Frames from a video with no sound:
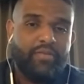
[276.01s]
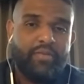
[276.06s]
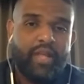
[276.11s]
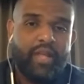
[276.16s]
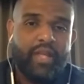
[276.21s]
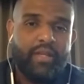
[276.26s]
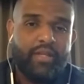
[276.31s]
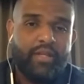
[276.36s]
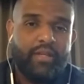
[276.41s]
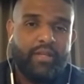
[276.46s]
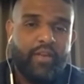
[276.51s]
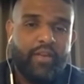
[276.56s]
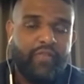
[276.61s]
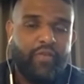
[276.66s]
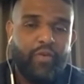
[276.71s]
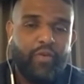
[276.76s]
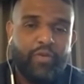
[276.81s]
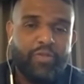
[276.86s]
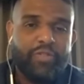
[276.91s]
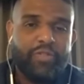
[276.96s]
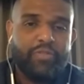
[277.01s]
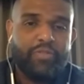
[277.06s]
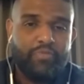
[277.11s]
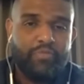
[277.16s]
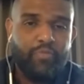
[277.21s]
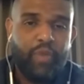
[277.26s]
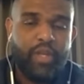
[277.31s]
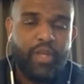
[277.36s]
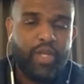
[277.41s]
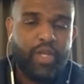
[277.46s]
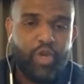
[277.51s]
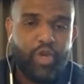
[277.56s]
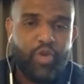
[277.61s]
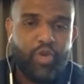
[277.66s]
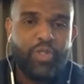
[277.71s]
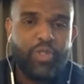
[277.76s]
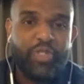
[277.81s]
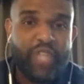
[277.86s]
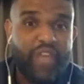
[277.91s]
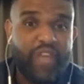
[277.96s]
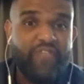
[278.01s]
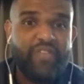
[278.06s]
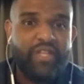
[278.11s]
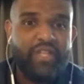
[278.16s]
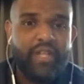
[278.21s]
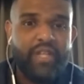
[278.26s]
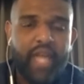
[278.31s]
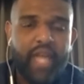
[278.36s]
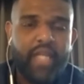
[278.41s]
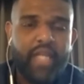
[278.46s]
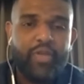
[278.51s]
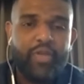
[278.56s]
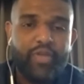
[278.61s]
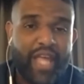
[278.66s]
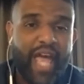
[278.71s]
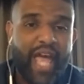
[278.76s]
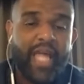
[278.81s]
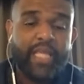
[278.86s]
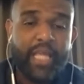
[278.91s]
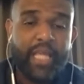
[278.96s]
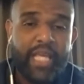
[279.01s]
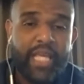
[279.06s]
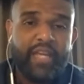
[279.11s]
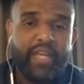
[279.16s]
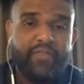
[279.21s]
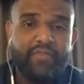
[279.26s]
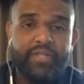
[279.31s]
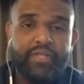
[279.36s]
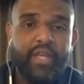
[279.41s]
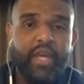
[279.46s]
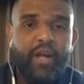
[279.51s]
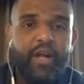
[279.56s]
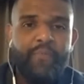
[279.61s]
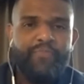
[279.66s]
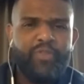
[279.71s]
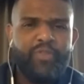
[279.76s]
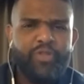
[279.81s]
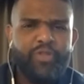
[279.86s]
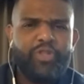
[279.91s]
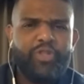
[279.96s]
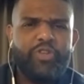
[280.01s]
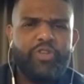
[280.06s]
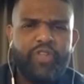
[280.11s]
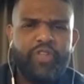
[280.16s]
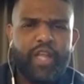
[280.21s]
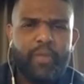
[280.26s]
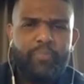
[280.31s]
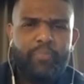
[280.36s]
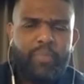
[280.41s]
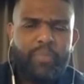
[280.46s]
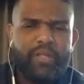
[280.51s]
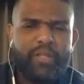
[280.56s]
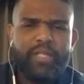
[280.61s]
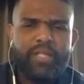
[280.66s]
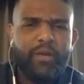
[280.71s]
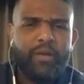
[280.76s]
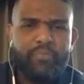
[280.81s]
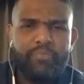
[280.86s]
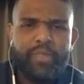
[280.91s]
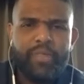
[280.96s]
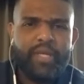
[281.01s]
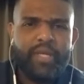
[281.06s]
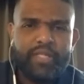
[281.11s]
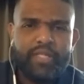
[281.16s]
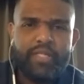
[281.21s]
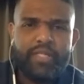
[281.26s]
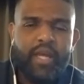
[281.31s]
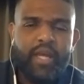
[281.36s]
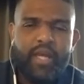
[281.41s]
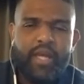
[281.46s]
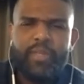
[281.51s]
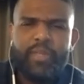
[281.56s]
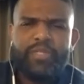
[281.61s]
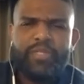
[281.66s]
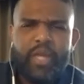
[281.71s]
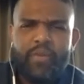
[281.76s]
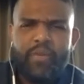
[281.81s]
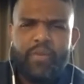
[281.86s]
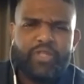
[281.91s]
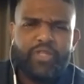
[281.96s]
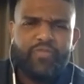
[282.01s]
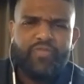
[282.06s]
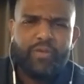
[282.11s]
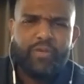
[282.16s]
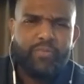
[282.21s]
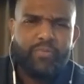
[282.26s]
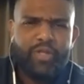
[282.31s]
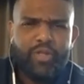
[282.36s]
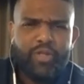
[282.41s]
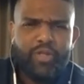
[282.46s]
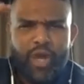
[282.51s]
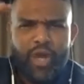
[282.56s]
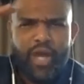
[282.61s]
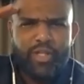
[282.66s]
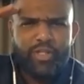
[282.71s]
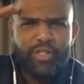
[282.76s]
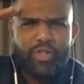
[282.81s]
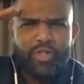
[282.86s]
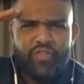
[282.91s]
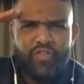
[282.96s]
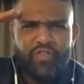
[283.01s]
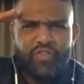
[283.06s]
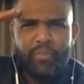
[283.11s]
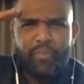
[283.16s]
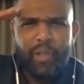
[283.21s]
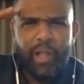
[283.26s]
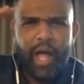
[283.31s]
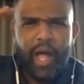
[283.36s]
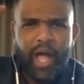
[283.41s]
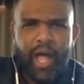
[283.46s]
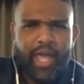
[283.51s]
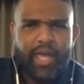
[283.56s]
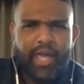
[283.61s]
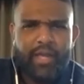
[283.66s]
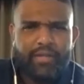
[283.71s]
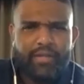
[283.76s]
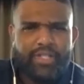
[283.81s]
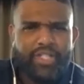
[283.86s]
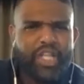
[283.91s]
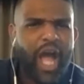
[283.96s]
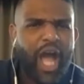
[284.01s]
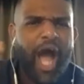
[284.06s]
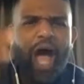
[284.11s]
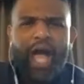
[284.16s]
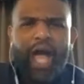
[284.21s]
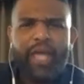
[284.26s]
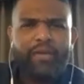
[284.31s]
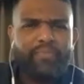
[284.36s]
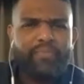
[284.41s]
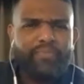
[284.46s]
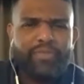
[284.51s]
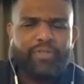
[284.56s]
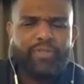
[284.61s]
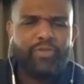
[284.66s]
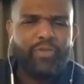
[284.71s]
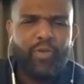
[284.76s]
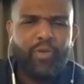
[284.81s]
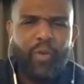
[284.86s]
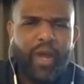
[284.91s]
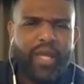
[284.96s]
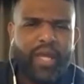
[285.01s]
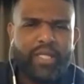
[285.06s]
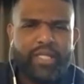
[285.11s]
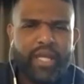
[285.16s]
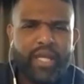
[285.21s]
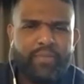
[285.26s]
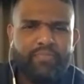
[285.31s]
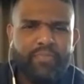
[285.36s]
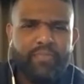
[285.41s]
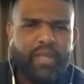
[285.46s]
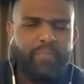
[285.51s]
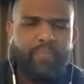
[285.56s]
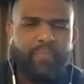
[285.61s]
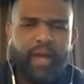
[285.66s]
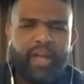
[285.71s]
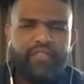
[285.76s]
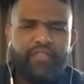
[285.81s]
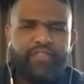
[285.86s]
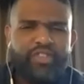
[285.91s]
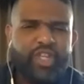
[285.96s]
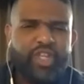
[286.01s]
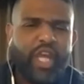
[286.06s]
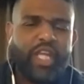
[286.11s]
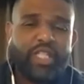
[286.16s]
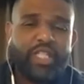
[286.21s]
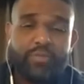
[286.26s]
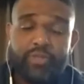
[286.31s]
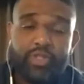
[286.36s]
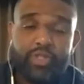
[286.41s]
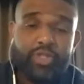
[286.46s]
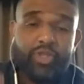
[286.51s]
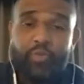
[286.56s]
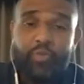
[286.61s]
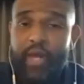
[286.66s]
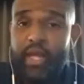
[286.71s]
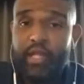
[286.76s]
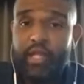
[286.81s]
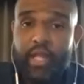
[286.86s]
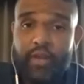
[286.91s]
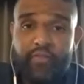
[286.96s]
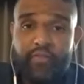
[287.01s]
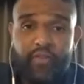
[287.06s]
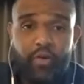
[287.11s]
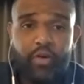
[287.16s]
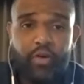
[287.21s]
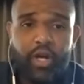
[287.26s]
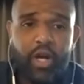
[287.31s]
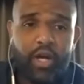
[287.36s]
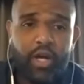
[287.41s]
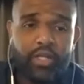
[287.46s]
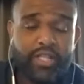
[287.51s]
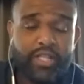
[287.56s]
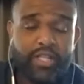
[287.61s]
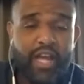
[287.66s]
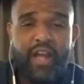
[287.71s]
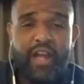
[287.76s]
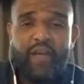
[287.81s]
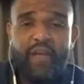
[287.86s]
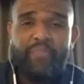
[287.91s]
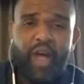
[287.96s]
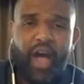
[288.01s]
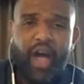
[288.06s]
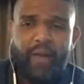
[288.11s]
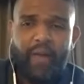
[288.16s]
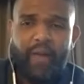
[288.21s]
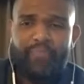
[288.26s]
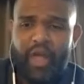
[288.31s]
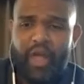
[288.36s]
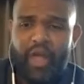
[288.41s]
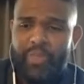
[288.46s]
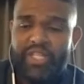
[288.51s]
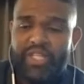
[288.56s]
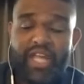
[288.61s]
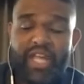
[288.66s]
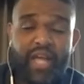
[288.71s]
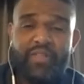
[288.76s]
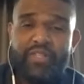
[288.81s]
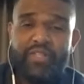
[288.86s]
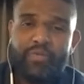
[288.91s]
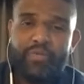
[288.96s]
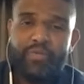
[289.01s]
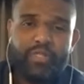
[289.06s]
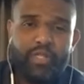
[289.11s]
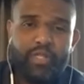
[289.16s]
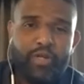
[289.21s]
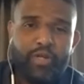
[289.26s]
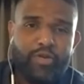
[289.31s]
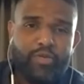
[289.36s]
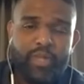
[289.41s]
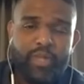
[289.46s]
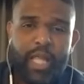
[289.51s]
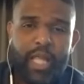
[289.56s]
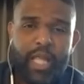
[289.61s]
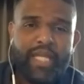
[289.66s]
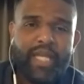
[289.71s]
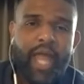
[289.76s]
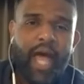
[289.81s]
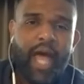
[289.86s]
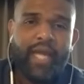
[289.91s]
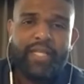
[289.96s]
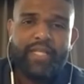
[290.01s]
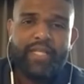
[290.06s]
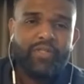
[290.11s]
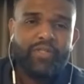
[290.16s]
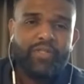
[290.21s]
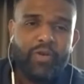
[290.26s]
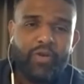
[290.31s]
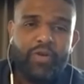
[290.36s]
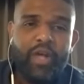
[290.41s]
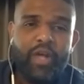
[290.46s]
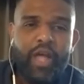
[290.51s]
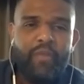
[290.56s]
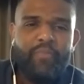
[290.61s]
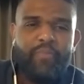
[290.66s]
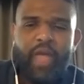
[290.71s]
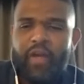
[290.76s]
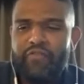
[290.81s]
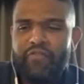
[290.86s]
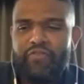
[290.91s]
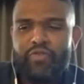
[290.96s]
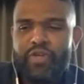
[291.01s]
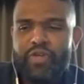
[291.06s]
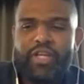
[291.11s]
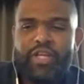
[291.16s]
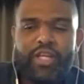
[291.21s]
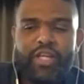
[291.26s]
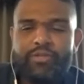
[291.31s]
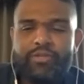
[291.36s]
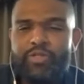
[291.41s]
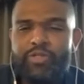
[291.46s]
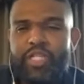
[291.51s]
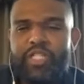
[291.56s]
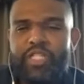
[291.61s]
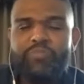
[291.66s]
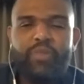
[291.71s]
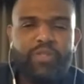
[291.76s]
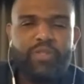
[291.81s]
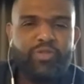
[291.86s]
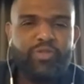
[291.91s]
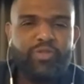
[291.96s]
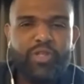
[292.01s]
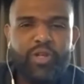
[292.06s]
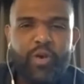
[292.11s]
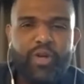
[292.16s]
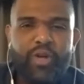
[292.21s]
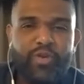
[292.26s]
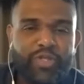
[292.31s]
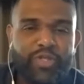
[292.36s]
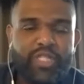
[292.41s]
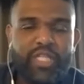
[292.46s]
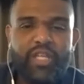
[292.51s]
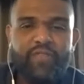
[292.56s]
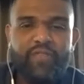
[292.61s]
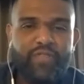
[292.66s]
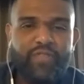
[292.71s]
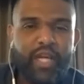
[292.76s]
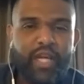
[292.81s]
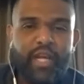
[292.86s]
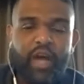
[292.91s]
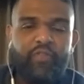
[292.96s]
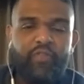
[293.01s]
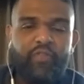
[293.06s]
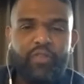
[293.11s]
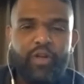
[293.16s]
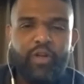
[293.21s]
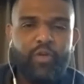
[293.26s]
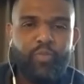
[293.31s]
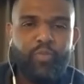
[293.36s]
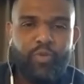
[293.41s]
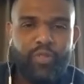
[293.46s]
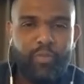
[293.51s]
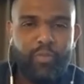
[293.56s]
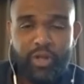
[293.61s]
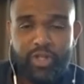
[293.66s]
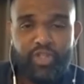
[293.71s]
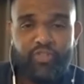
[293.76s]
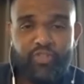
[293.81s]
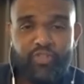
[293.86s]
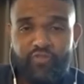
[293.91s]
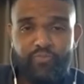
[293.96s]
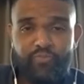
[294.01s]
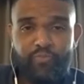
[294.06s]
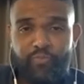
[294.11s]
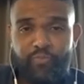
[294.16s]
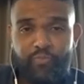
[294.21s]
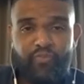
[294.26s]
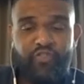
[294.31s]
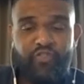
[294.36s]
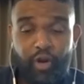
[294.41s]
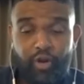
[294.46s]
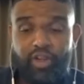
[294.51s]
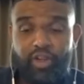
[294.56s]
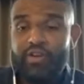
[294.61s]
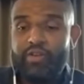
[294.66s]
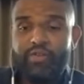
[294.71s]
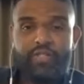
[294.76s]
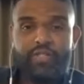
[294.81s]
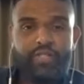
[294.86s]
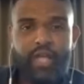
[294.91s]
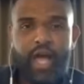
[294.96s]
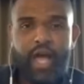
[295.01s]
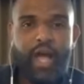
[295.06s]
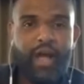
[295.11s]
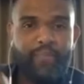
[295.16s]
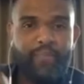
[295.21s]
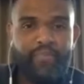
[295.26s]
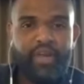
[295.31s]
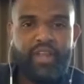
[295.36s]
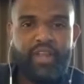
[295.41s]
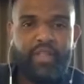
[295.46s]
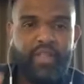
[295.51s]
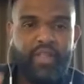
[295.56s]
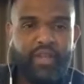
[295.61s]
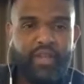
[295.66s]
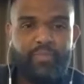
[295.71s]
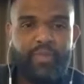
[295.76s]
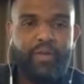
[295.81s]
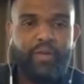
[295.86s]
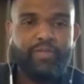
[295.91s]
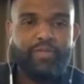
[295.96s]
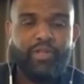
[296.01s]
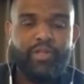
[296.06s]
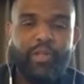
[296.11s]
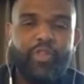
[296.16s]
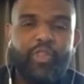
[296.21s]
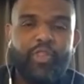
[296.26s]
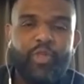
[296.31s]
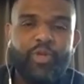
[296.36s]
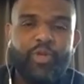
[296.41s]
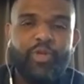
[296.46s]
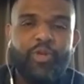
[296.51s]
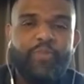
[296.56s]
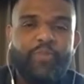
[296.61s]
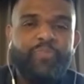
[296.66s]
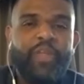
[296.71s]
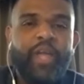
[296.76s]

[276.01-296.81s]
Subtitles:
And of course, when you're 7 and your dad leaves, you sort of like build up this image of him, and you try to sort of apply time to the ways that it might have changed him. I'm sure we had a lot of phone calls. At the time, this was in the late 90s, so every 6 months or so, I'd receive like an envelope with a bunch of photos that I'd be able to look through.